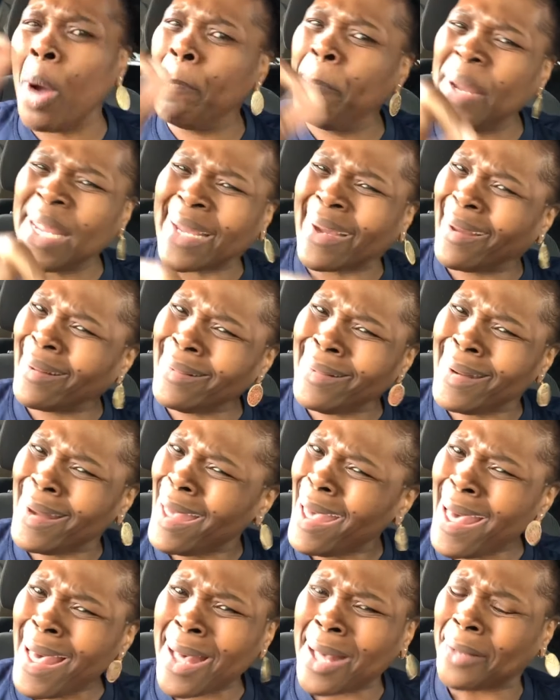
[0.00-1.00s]
be
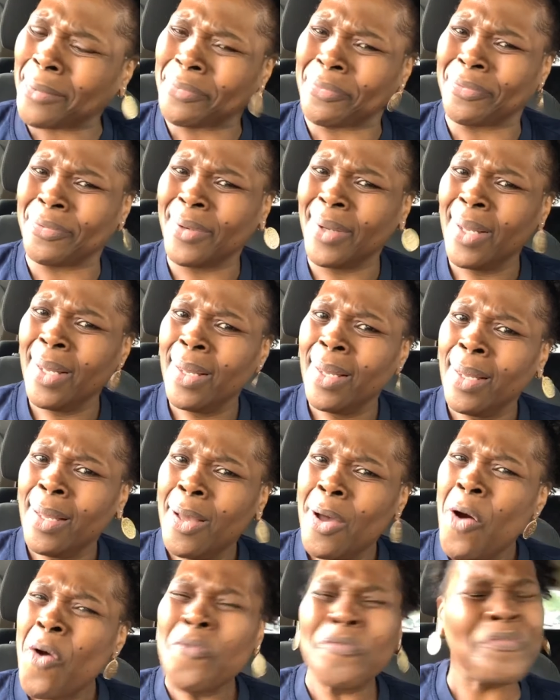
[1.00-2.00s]
enough
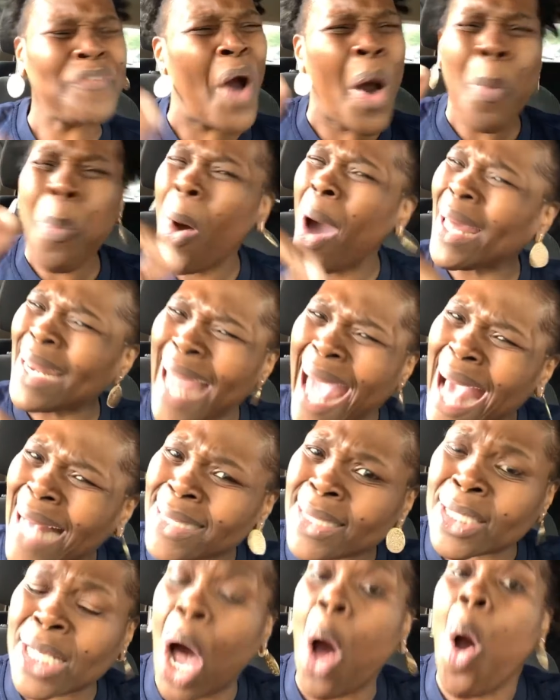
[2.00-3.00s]
for what I saw.